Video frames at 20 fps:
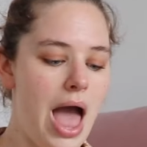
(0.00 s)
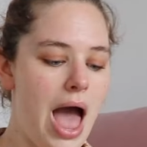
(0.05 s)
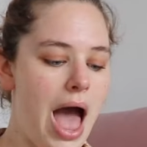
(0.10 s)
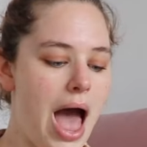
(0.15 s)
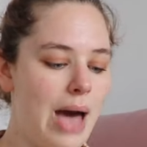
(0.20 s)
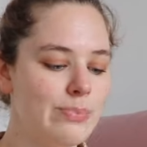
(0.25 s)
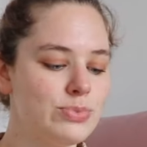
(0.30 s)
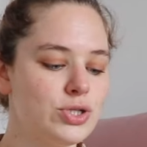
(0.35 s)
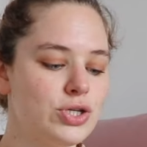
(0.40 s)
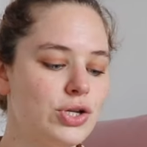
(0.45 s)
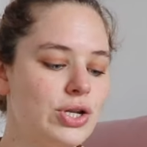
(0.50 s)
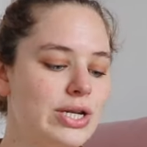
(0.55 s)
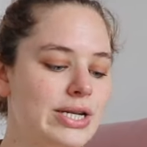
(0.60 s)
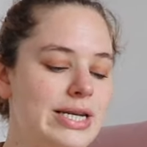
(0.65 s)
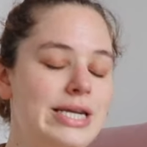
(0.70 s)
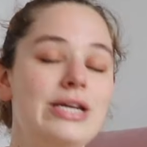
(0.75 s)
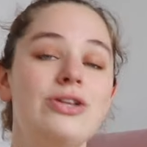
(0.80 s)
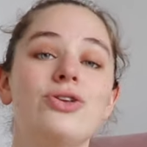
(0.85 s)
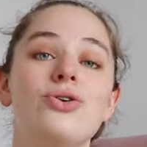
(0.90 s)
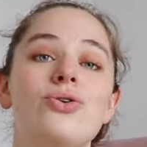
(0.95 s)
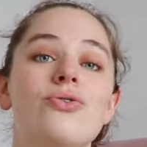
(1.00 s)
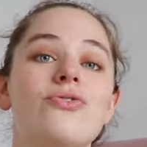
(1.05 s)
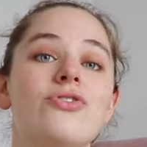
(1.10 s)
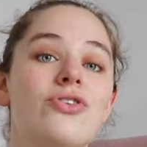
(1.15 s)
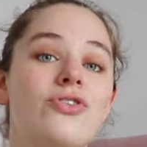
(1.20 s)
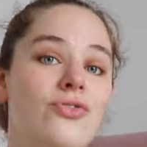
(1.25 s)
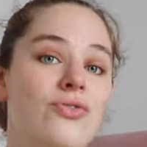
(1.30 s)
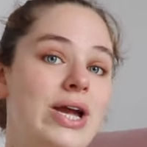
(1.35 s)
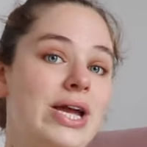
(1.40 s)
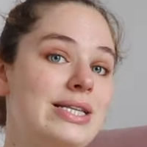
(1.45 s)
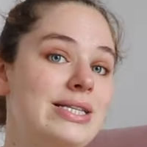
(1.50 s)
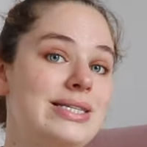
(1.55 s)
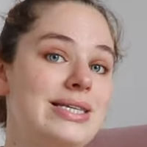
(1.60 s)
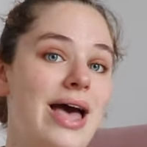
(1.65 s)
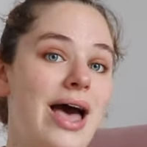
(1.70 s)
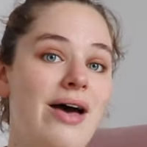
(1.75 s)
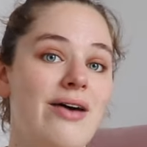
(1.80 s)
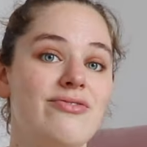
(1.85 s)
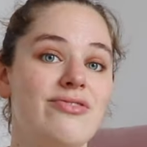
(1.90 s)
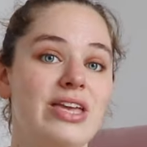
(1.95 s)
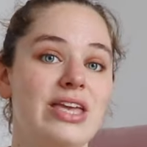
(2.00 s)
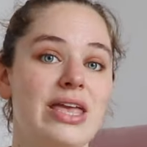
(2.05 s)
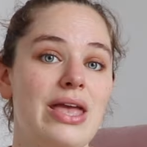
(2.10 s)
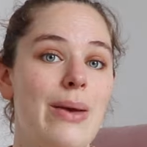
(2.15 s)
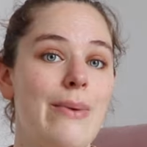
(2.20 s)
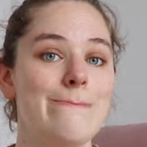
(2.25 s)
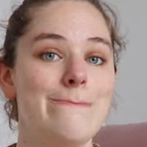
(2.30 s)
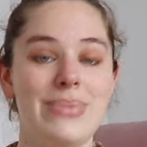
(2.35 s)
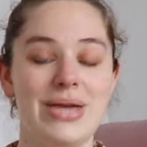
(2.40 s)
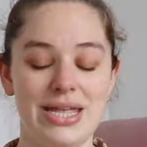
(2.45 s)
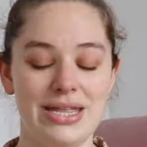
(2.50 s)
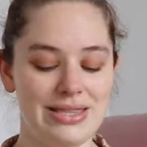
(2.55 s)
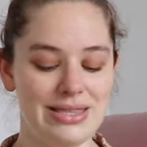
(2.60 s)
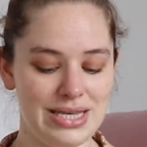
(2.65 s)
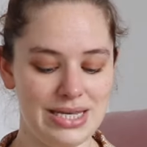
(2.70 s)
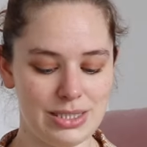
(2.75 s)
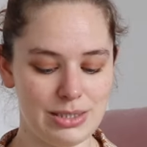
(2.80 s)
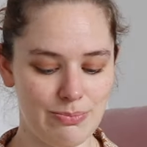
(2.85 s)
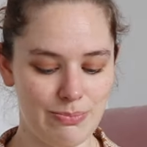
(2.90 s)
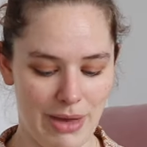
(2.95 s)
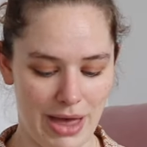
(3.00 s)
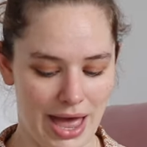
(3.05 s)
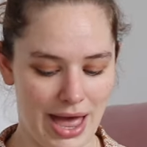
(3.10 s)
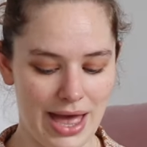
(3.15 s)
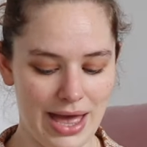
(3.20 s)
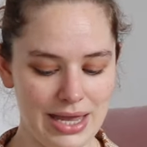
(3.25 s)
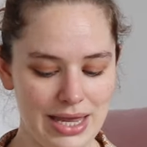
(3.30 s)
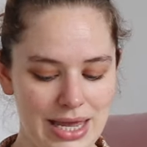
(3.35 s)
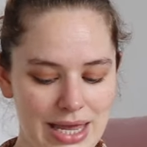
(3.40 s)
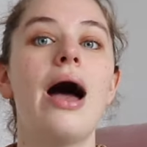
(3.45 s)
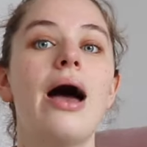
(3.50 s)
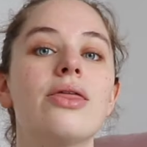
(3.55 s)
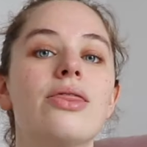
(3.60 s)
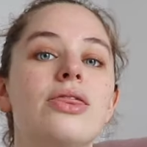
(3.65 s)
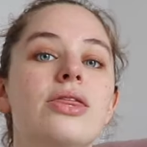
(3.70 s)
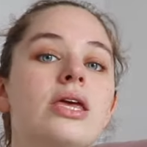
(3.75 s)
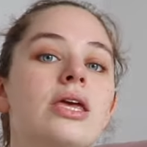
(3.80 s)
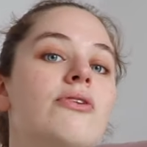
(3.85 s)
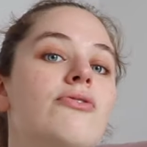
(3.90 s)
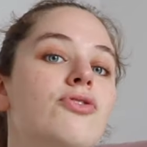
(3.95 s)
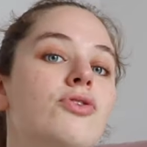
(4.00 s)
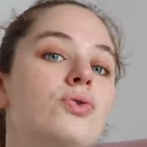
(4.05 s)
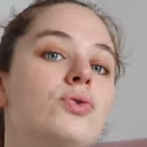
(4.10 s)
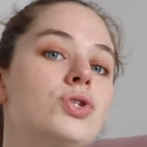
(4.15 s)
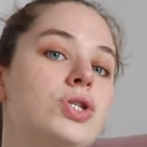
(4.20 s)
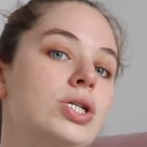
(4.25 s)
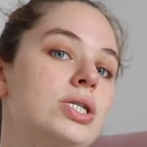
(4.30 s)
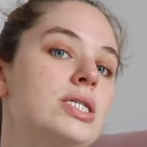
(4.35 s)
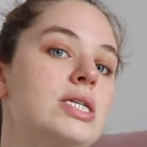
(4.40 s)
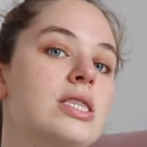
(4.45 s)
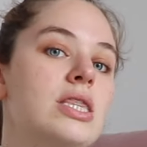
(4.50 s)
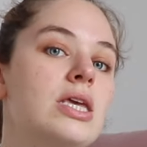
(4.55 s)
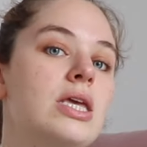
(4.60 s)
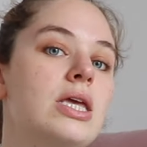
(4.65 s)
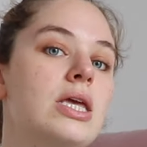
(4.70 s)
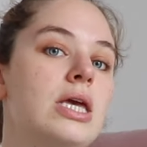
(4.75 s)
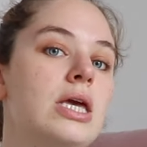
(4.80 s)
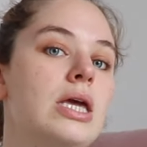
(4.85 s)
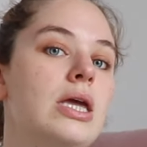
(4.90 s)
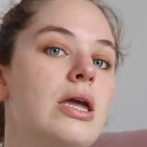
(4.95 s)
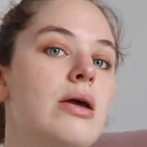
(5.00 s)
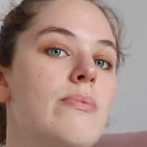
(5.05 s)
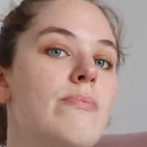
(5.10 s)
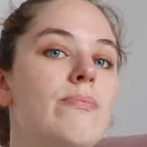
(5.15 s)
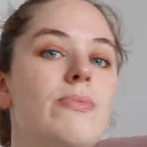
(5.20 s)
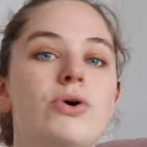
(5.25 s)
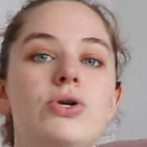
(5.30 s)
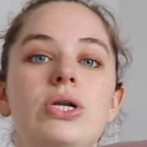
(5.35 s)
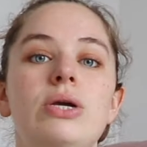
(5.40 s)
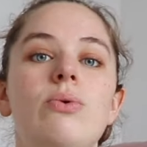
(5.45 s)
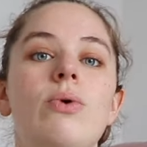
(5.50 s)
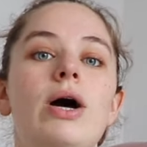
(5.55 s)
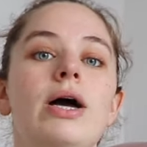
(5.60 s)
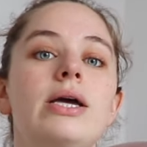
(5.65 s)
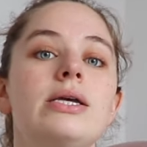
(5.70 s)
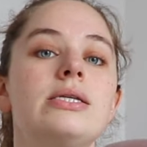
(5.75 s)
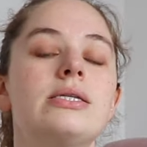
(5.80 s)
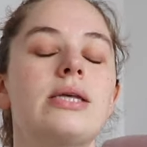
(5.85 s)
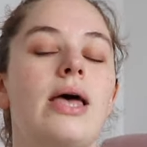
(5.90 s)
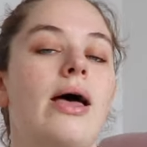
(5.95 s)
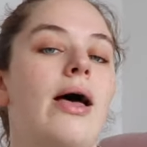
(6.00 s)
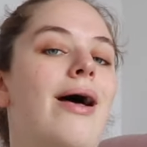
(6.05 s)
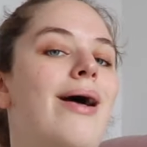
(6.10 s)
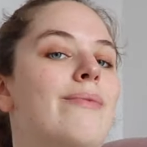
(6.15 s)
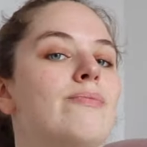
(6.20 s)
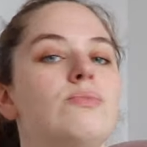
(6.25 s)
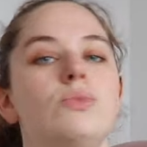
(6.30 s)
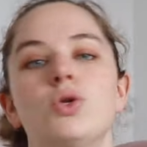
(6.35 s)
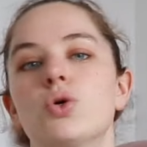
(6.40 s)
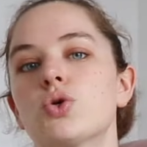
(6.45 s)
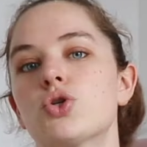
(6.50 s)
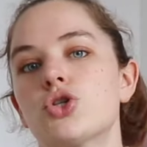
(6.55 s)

absolutely no regrets having made this bag. I think if you're just thinking money-wise, I'm not